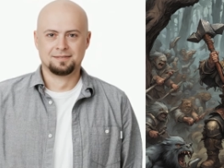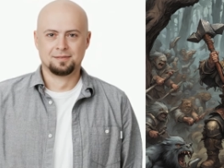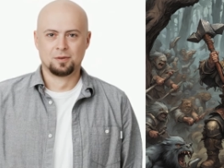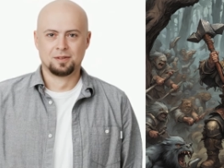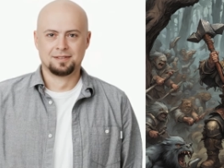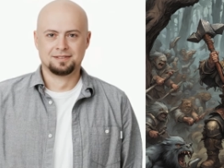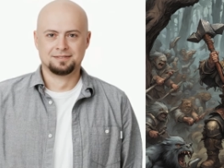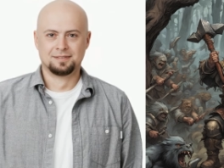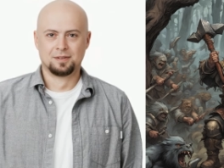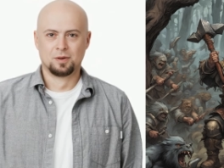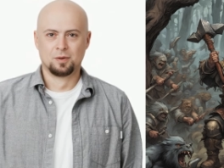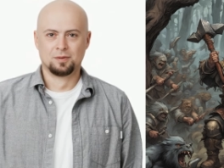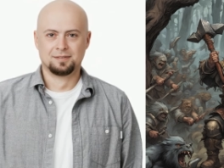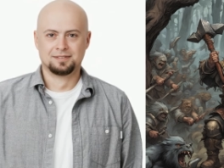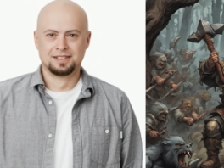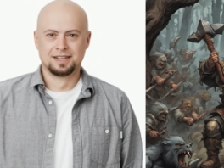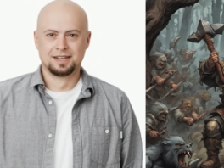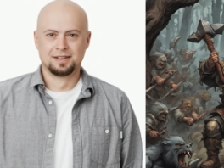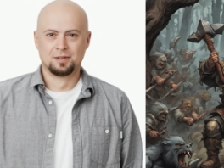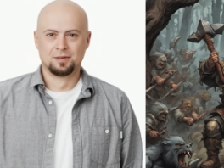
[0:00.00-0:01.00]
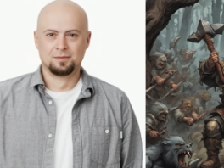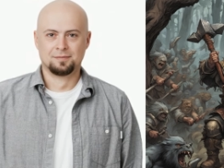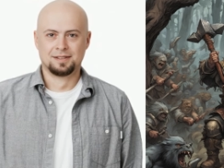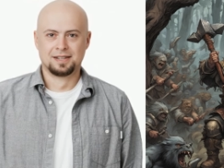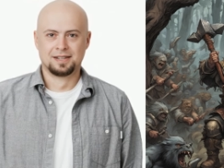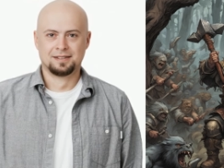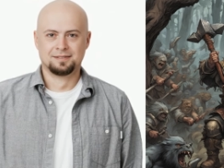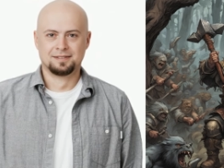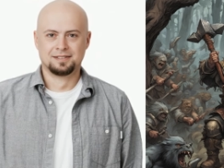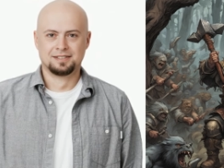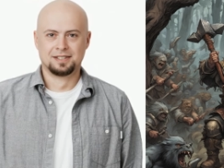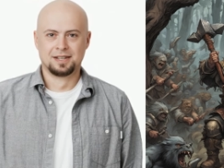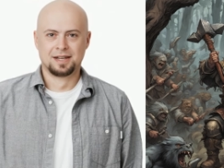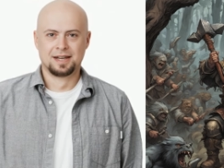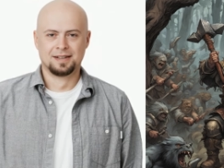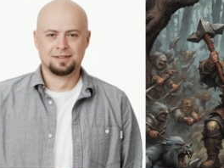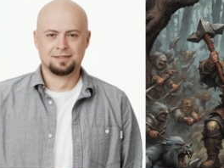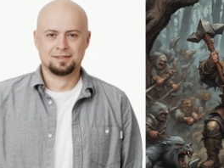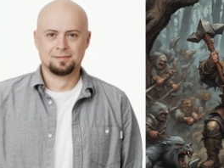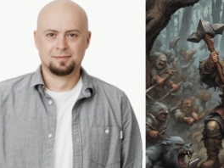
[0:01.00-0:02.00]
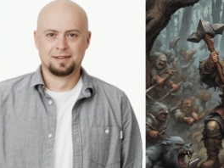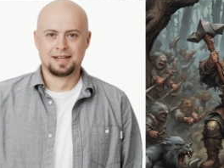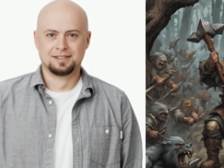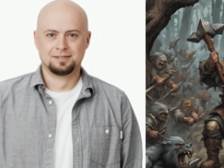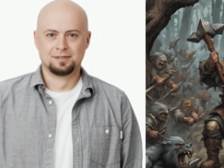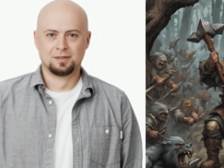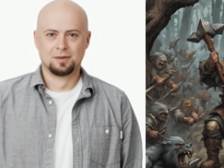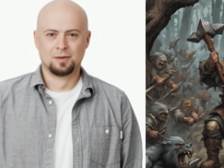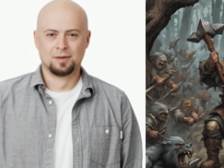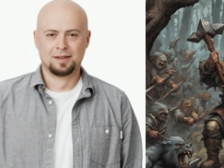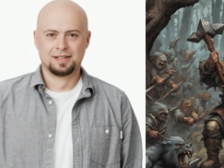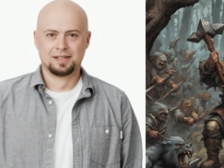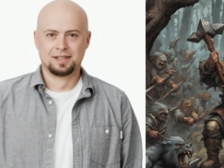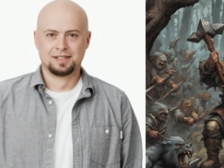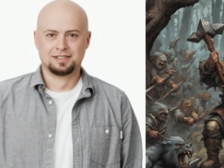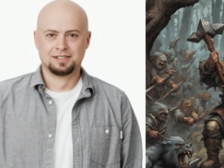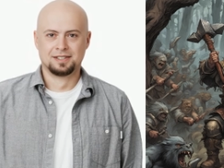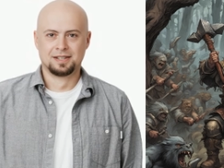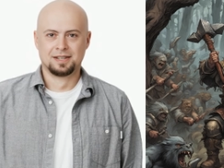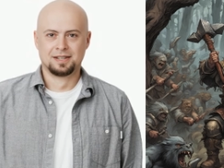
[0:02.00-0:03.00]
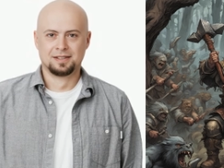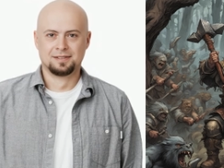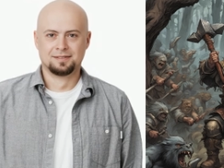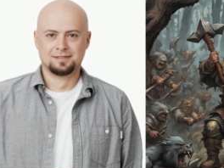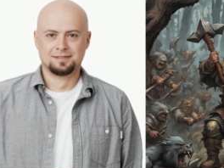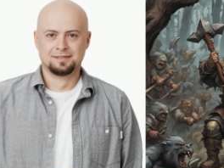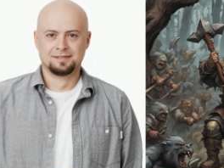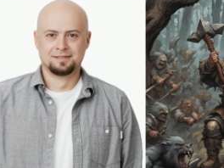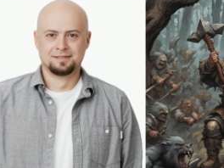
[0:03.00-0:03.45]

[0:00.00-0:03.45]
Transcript: With Thorn's help, the tide of the battle quickly turned.